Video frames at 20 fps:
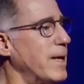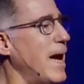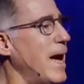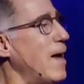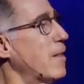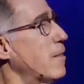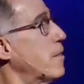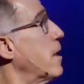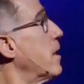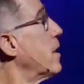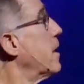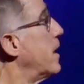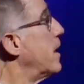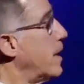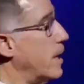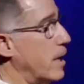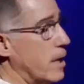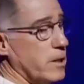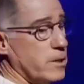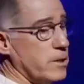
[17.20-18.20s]
Catholic
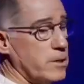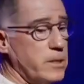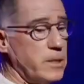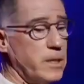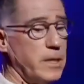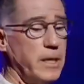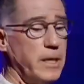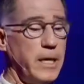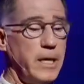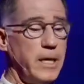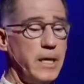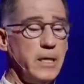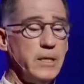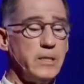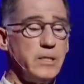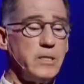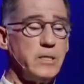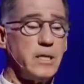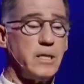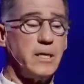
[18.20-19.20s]
guilt
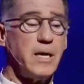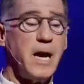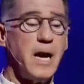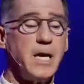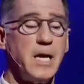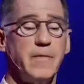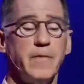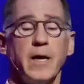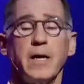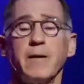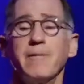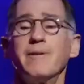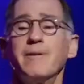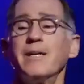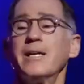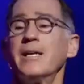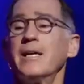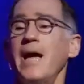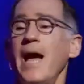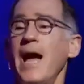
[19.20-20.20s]
is kind of a
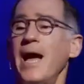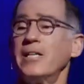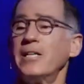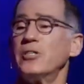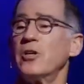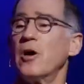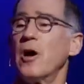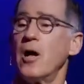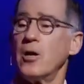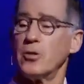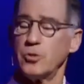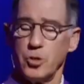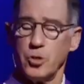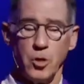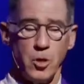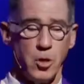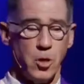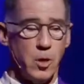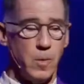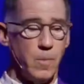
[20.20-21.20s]
catch all
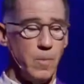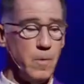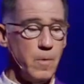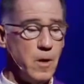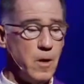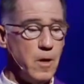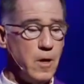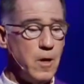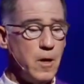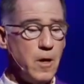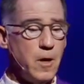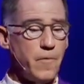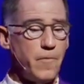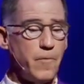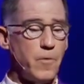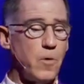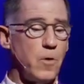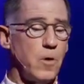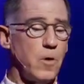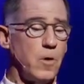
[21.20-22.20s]
term
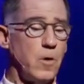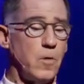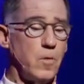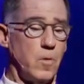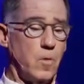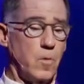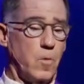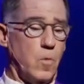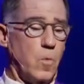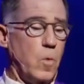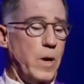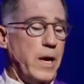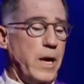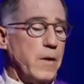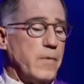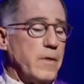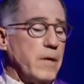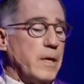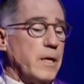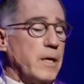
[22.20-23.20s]
for
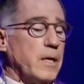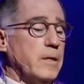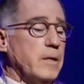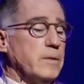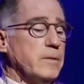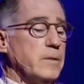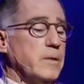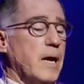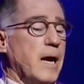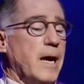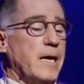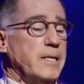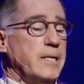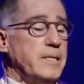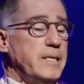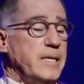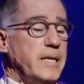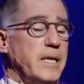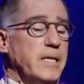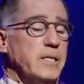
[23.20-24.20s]
where the
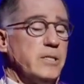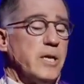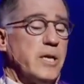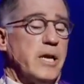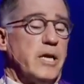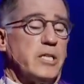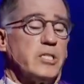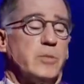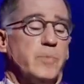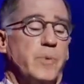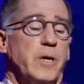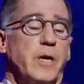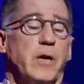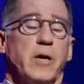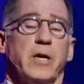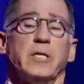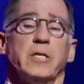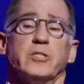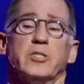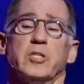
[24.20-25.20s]
ideas and
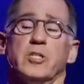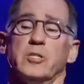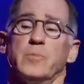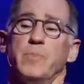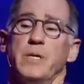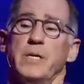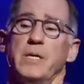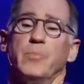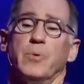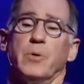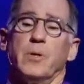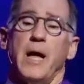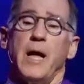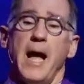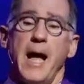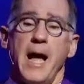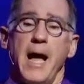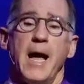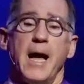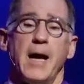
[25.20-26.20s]
experiences people
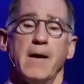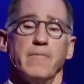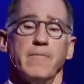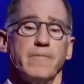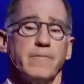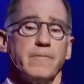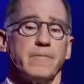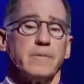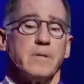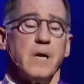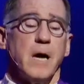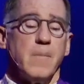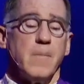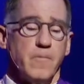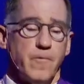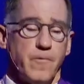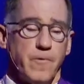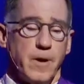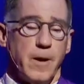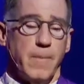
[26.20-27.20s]
have
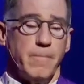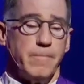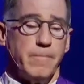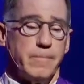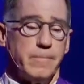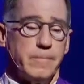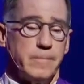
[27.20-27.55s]
come from.